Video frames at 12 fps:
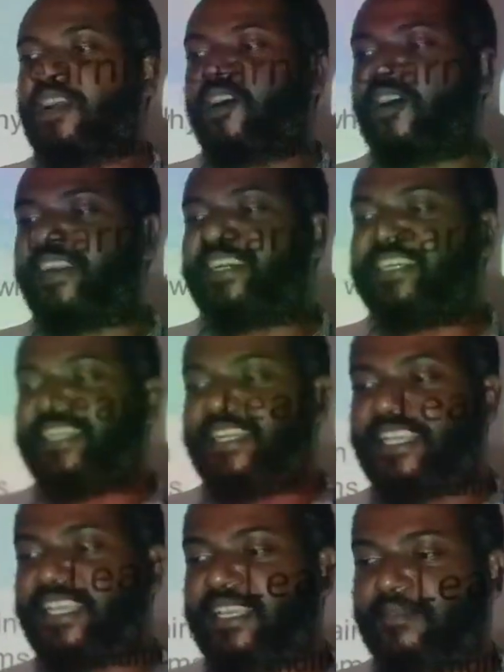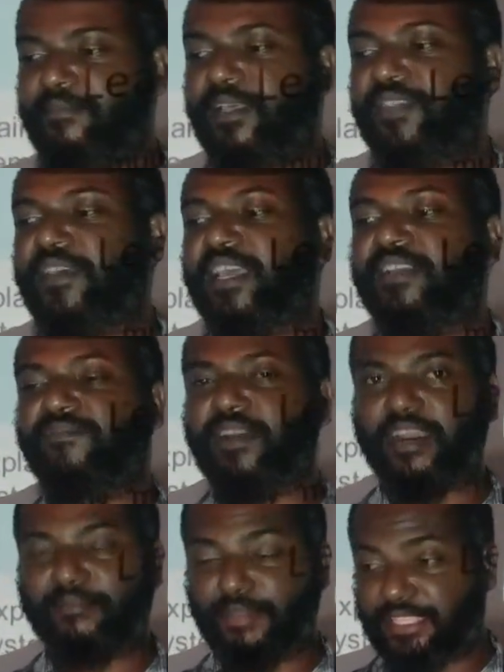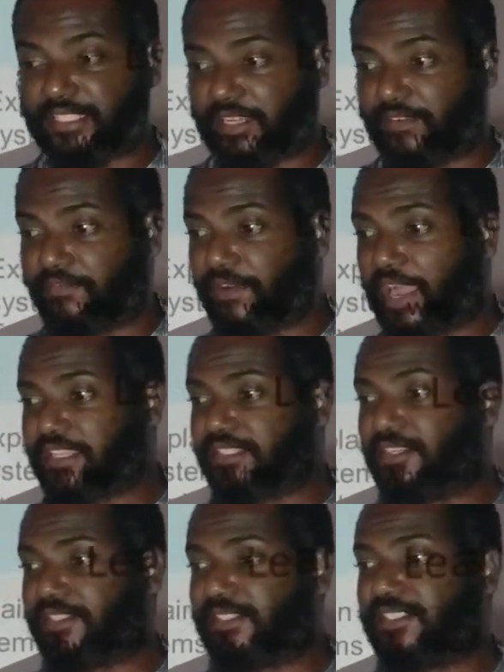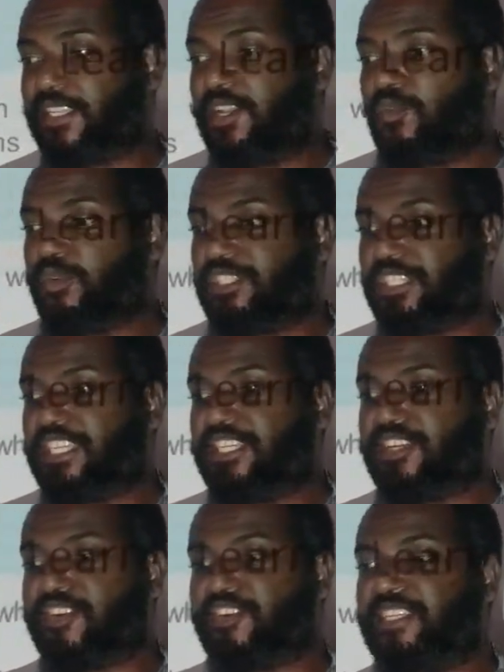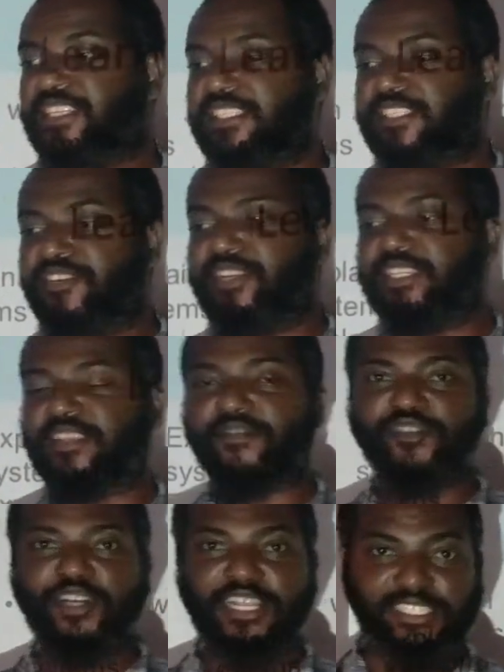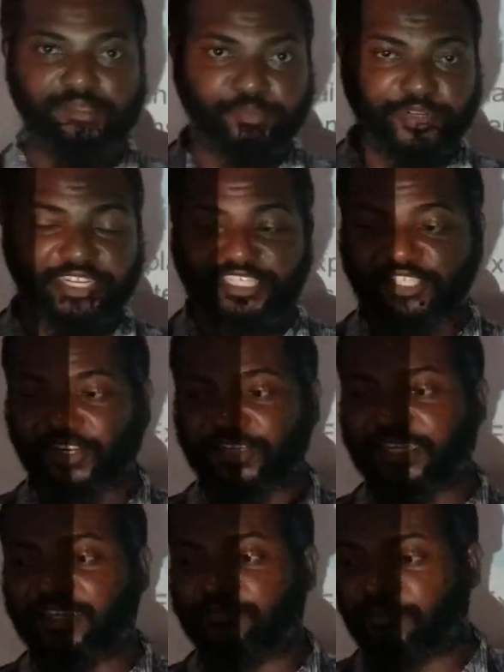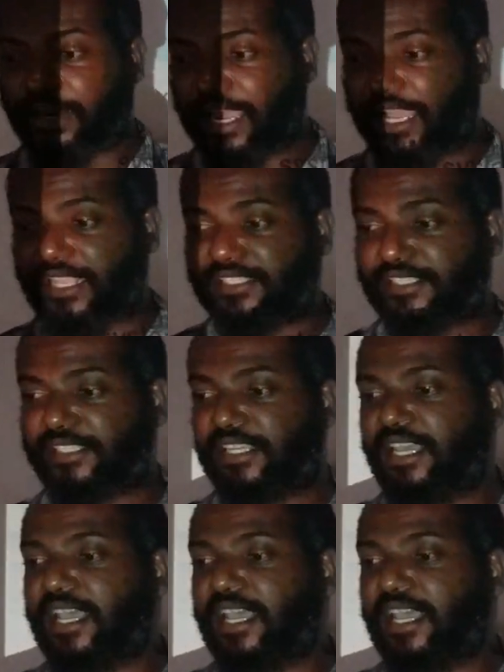or name the environmental factors which increase the rate of transpiration in plants,